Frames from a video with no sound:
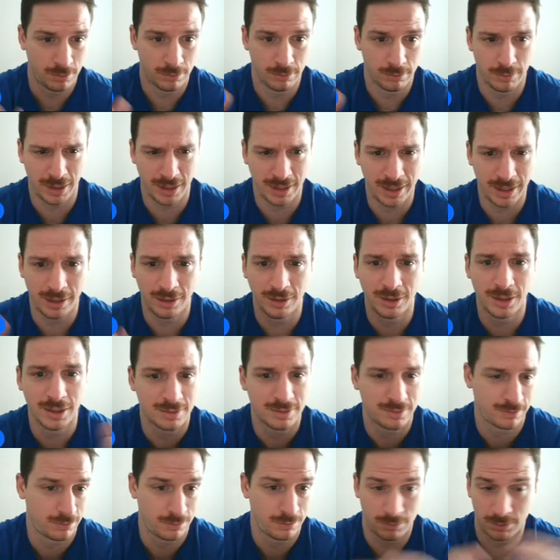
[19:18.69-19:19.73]

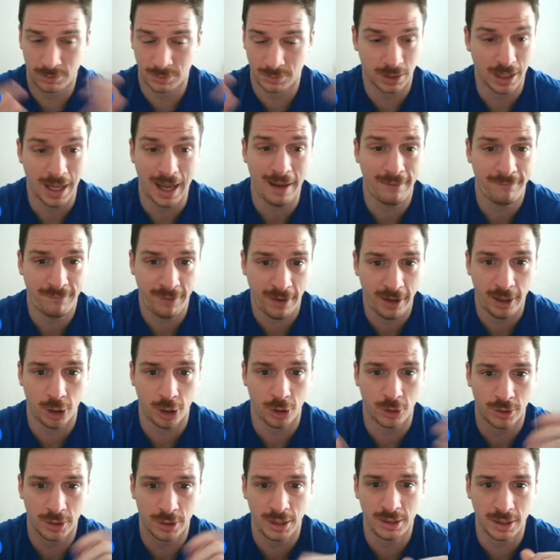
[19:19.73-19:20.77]
McNeely's life
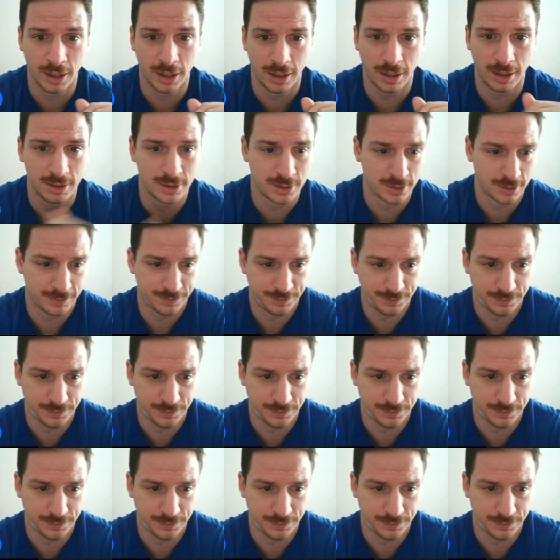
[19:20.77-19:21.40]
hell, and he does.